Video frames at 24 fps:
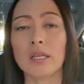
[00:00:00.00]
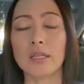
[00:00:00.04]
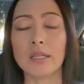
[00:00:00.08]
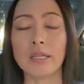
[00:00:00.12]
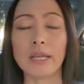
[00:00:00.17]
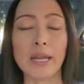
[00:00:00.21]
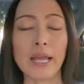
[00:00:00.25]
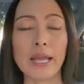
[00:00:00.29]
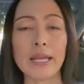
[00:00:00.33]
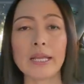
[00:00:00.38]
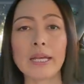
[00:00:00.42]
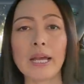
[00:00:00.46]

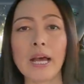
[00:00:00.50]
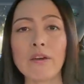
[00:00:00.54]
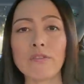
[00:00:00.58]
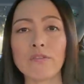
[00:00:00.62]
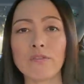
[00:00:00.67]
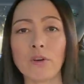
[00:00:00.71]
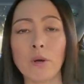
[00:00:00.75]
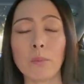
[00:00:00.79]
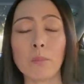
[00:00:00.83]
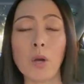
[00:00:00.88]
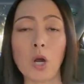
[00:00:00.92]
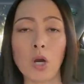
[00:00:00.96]
that I got
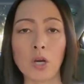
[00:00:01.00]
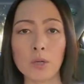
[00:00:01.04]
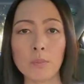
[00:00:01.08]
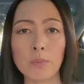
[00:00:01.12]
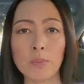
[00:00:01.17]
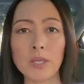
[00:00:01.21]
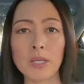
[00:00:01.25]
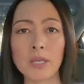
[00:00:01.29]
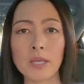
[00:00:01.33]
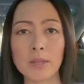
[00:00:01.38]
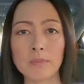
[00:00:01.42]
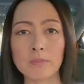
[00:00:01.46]
from
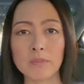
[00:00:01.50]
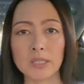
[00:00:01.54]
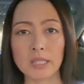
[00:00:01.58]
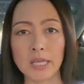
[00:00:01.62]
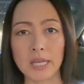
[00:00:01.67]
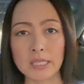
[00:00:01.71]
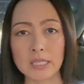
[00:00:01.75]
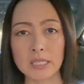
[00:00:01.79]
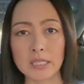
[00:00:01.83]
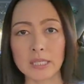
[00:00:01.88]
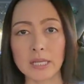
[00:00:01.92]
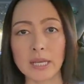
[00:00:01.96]
RPM
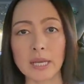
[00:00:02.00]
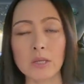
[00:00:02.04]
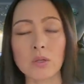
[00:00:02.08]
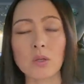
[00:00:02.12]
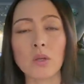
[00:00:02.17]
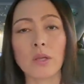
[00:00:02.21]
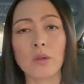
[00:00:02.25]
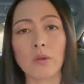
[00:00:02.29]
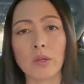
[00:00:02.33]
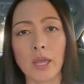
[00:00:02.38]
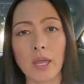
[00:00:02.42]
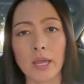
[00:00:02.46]
Tesla,
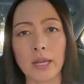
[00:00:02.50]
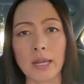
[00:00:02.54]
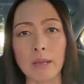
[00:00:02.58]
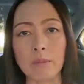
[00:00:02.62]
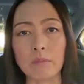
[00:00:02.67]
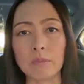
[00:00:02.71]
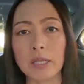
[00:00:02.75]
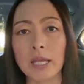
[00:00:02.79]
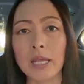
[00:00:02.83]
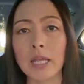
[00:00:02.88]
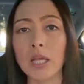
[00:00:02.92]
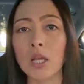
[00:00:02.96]
and
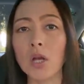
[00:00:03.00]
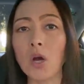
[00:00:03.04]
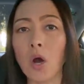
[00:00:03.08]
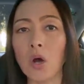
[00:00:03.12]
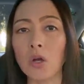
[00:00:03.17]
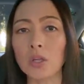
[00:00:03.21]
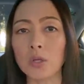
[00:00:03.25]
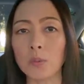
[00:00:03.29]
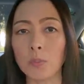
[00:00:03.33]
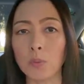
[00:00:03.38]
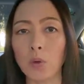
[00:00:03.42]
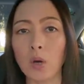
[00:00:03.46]
I'm linking
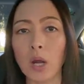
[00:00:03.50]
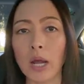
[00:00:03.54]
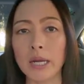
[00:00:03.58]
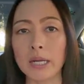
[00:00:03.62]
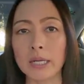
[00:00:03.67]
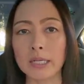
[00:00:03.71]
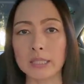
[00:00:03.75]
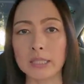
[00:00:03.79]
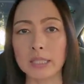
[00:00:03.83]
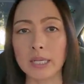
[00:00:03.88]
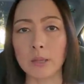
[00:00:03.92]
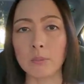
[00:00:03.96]
all the
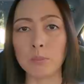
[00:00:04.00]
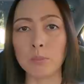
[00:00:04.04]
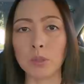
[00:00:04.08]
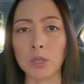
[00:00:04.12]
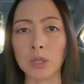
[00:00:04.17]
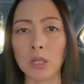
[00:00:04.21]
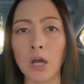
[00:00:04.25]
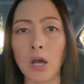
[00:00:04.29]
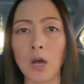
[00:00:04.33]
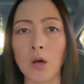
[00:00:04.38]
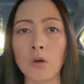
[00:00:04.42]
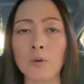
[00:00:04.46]
product down
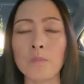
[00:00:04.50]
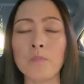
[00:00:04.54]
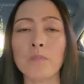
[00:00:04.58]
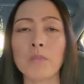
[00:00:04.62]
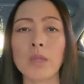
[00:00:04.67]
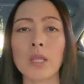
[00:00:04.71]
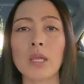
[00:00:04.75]
below,